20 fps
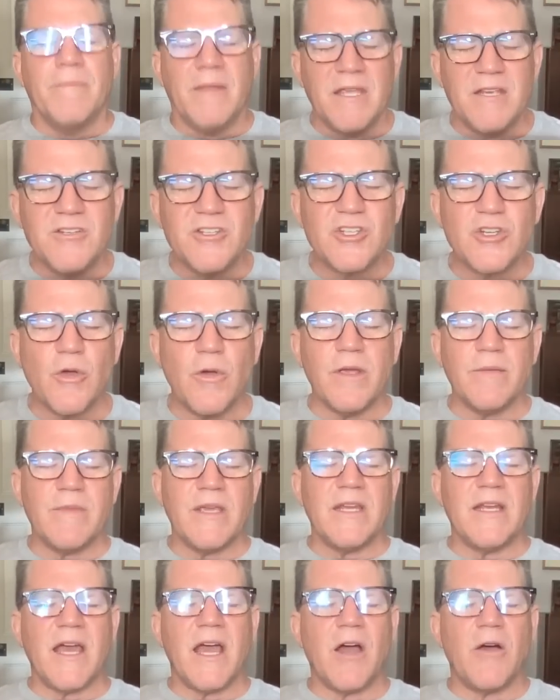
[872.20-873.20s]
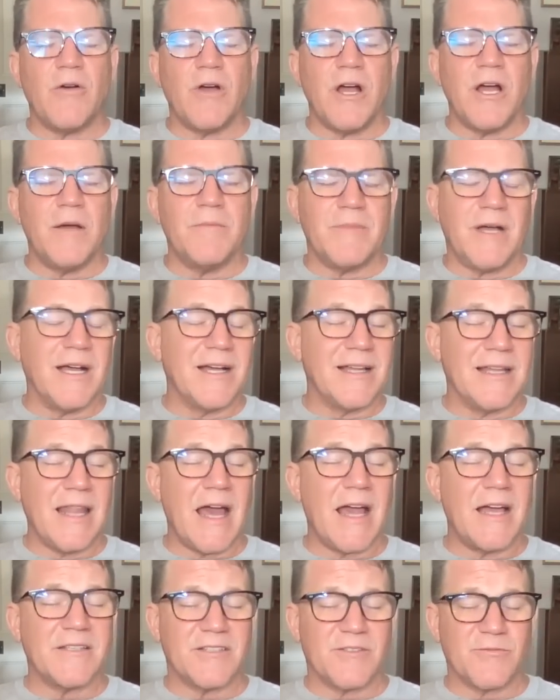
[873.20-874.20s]
He's showing me now a
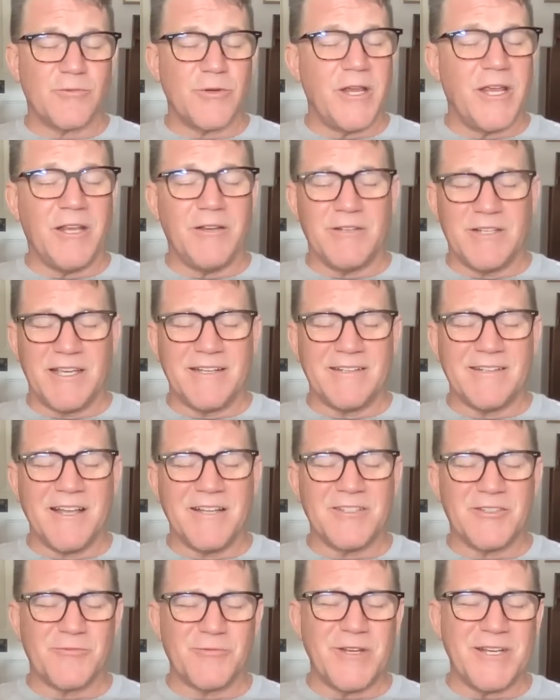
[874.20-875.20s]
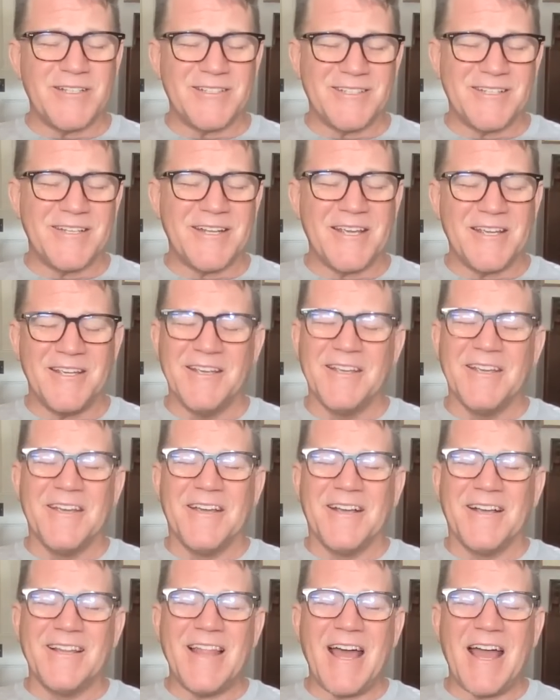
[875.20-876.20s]
class ring. Getting lots of rings today.
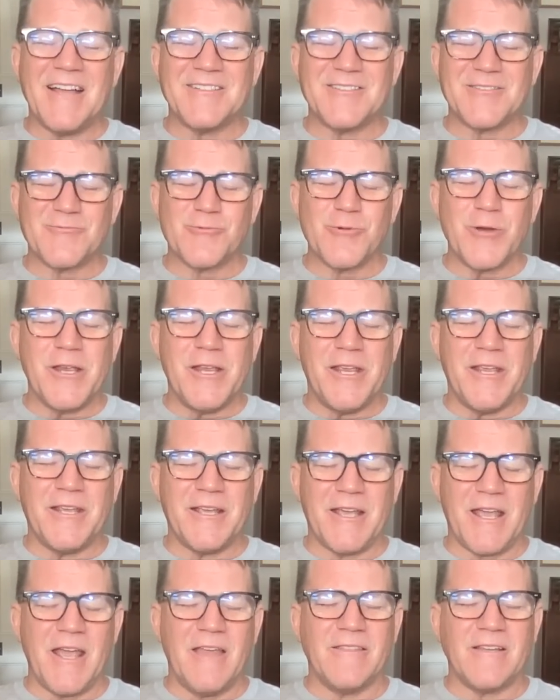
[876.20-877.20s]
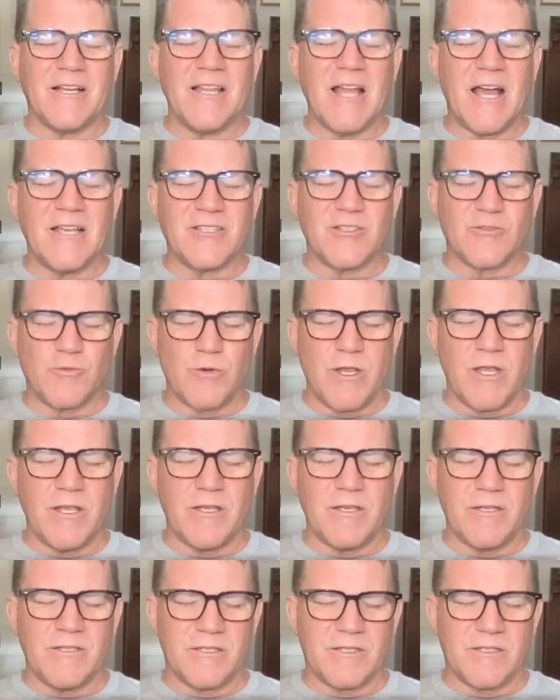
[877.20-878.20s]
Class ring, and the class
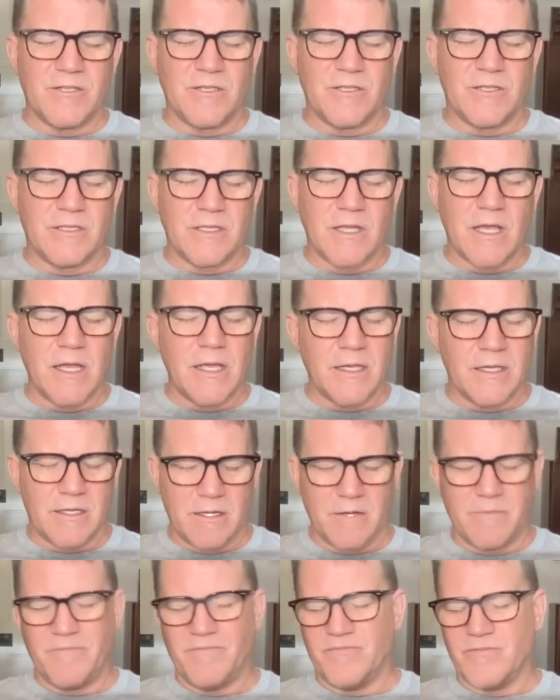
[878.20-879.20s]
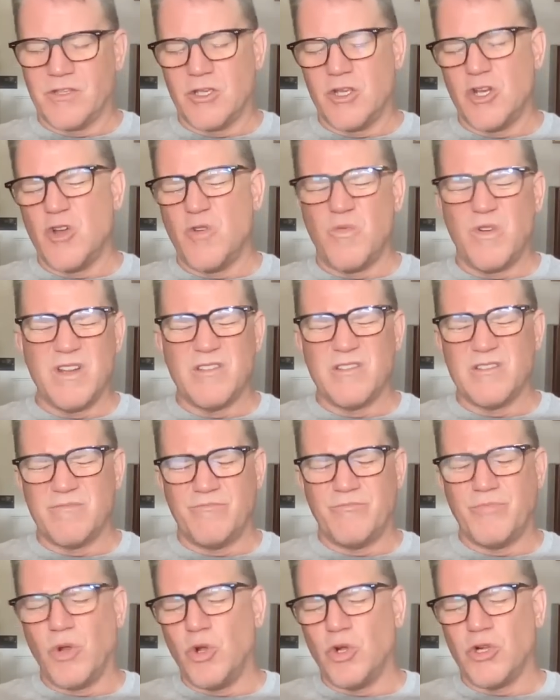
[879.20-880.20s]
ring is just like one of those
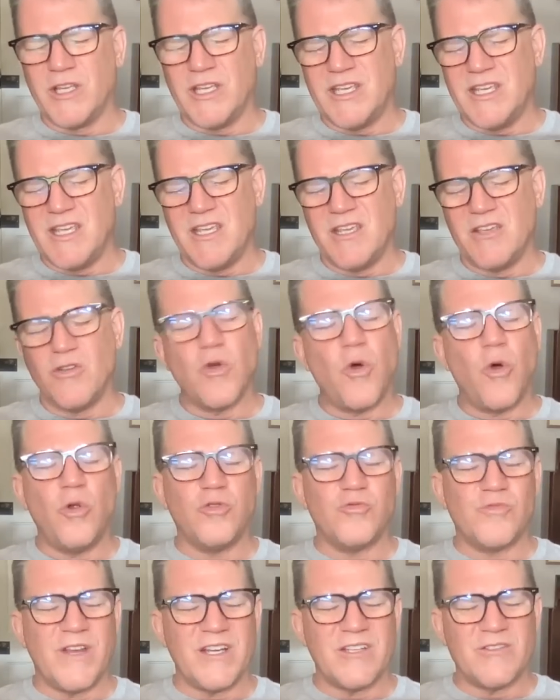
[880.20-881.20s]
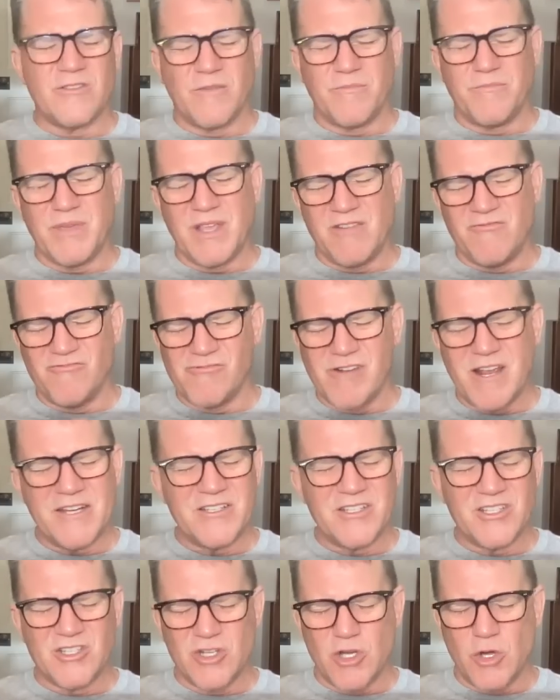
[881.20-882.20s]
bulky gold rings with a big
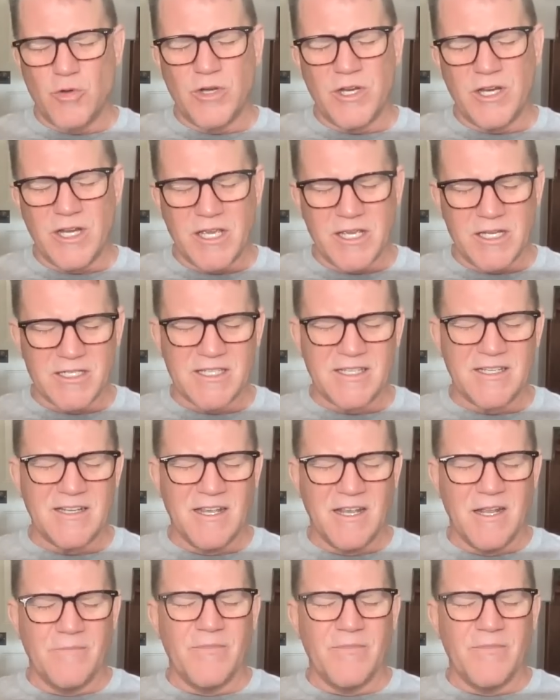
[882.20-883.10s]
red stone in it,